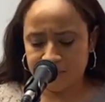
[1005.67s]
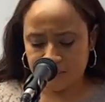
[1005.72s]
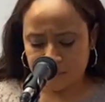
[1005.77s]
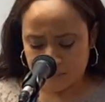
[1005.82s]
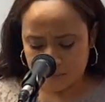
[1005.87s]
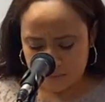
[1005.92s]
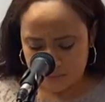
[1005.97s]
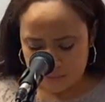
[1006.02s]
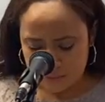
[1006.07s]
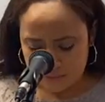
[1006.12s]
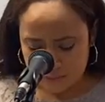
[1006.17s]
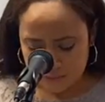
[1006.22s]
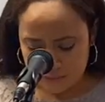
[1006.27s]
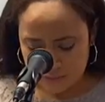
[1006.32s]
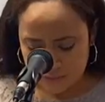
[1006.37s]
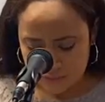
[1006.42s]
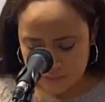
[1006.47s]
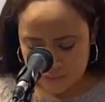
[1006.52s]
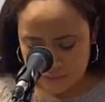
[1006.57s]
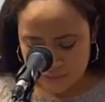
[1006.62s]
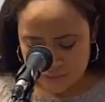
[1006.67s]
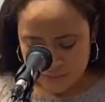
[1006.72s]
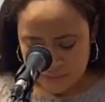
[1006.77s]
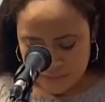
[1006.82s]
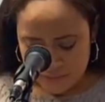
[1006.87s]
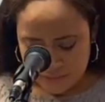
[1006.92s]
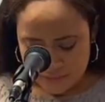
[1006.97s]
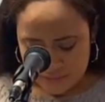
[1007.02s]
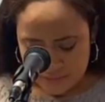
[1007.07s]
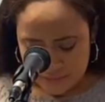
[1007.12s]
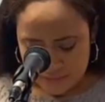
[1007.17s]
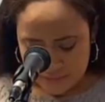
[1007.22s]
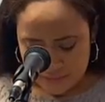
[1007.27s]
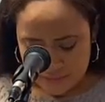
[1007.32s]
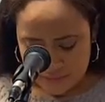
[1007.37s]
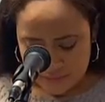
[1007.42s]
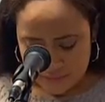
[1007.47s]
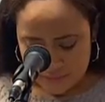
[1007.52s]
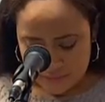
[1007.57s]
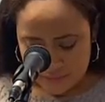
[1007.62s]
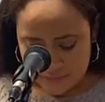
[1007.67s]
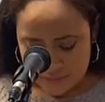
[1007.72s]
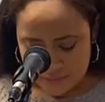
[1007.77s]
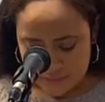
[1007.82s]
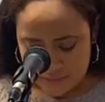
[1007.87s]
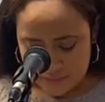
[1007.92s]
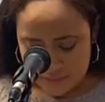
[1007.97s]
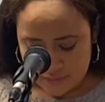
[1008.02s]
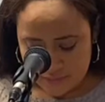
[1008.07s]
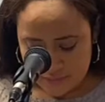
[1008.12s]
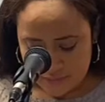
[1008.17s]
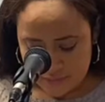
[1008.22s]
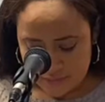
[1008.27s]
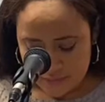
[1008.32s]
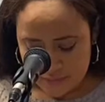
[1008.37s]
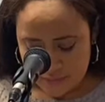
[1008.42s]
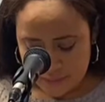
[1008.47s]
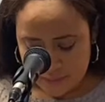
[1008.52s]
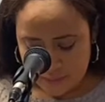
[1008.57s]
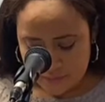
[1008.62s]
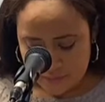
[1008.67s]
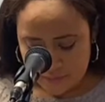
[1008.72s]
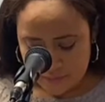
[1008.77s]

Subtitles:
Nobody speaks.